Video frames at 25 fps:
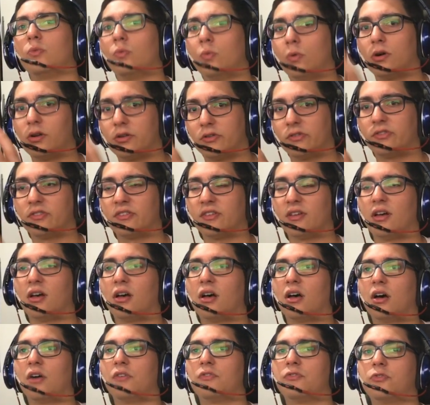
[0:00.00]
works
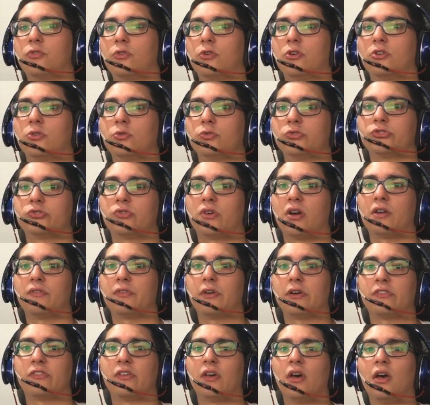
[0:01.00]
uh, for those
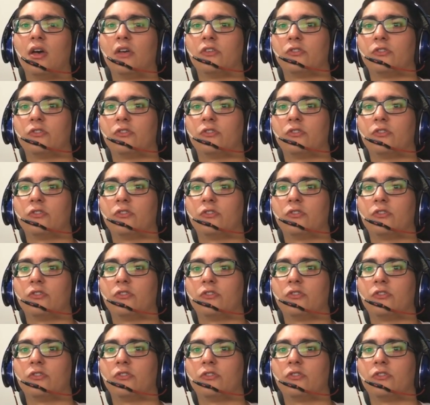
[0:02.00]
drivers.